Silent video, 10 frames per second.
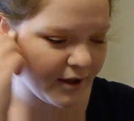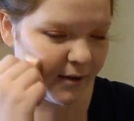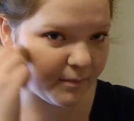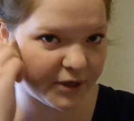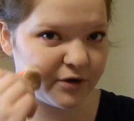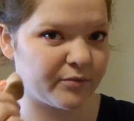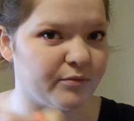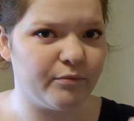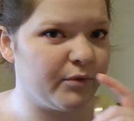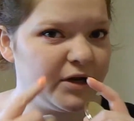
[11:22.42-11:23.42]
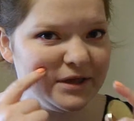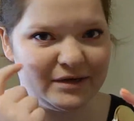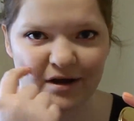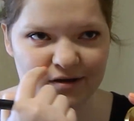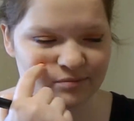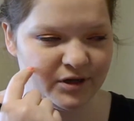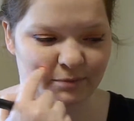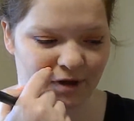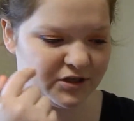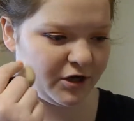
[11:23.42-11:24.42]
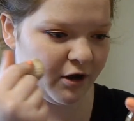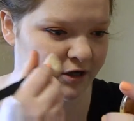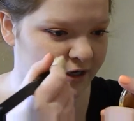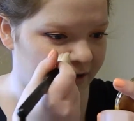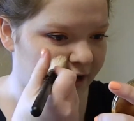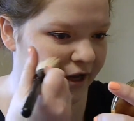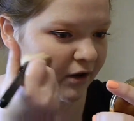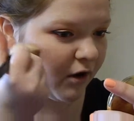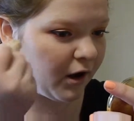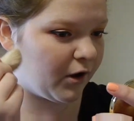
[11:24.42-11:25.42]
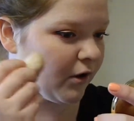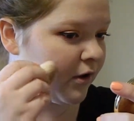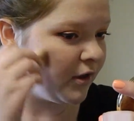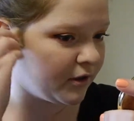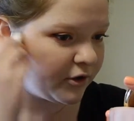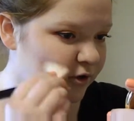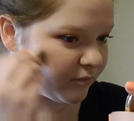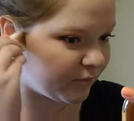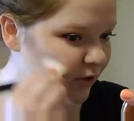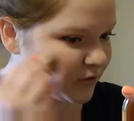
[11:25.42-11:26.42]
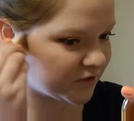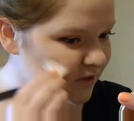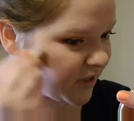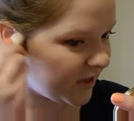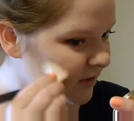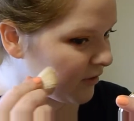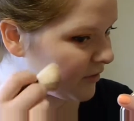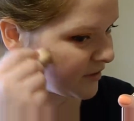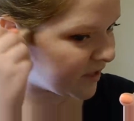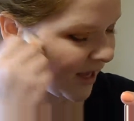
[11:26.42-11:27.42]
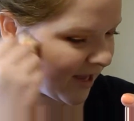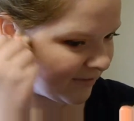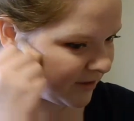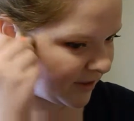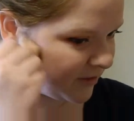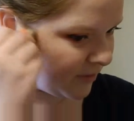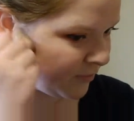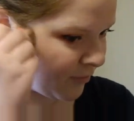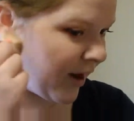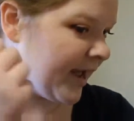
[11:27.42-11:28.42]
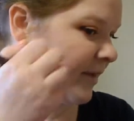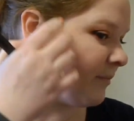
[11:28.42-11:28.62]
but you're really not gonna put much on here at all. You're mostly going to have it right